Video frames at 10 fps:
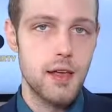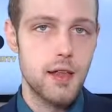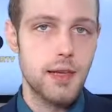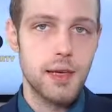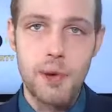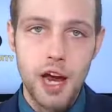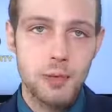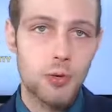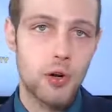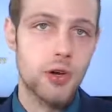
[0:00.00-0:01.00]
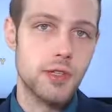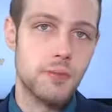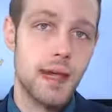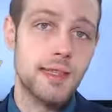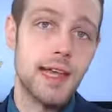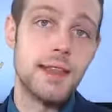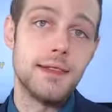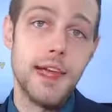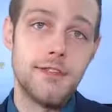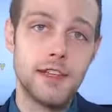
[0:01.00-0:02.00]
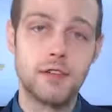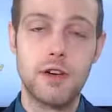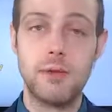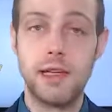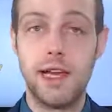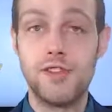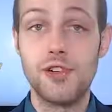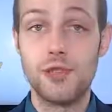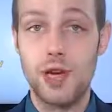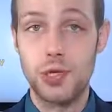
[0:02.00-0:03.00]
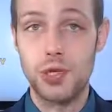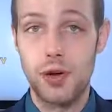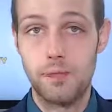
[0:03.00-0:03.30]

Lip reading: than comparable workers and maintain the safety of crumbling infrastructure.